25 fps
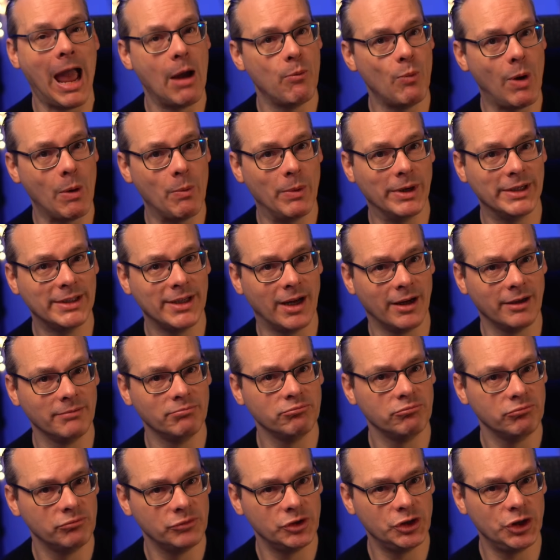And when we're
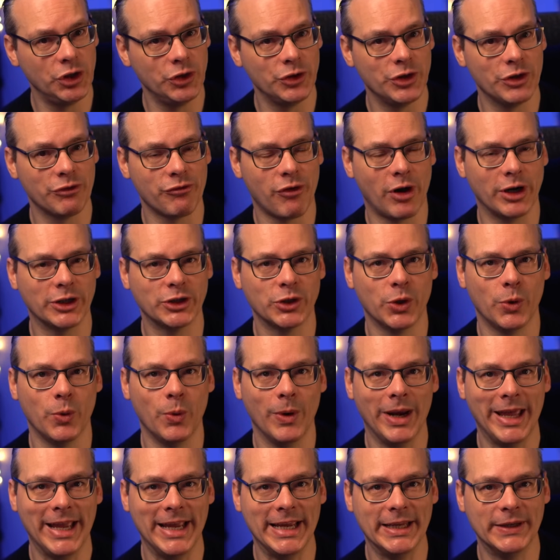done, choosing the right
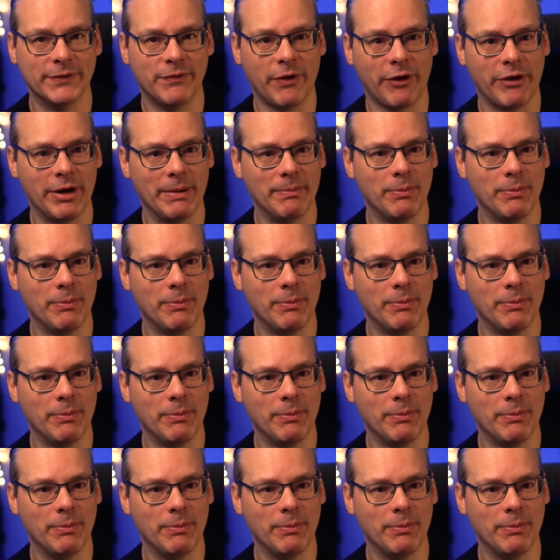tool is very